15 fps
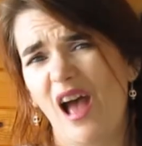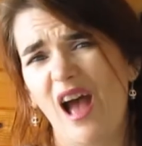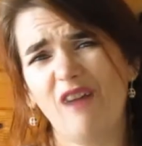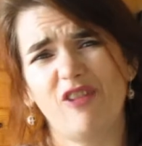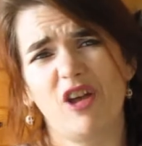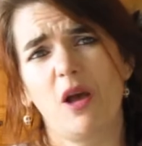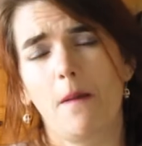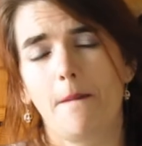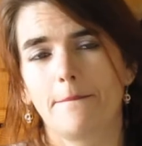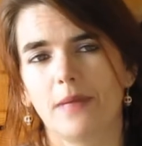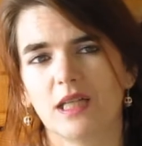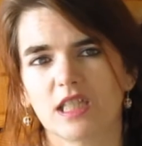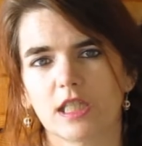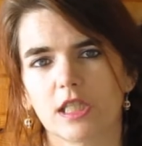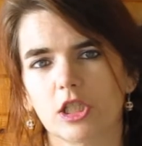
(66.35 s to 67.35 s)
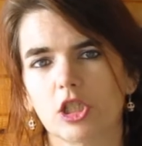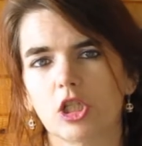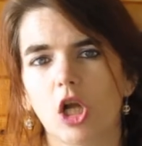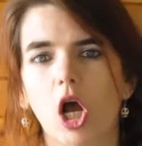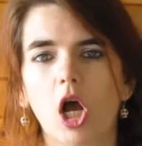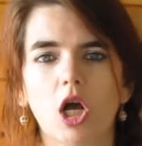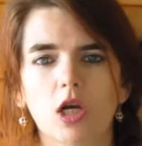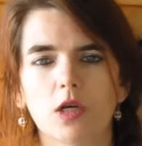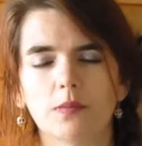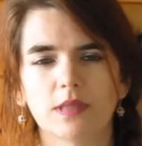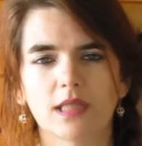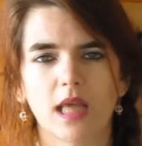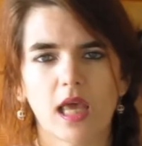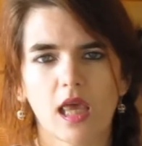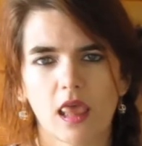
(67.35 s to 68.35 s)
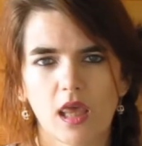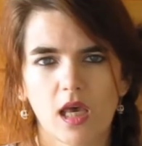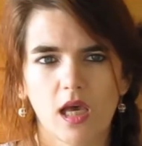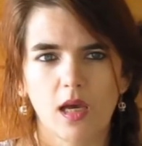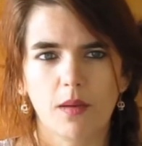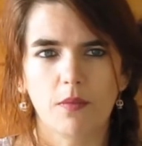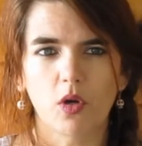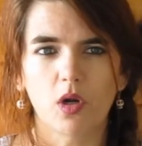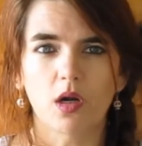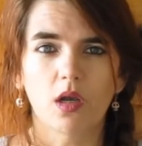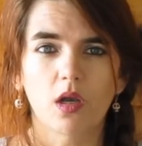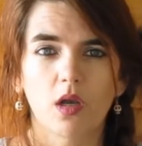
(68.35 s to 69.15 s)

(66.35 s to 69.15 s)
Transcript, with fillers: have muscular arms like them, or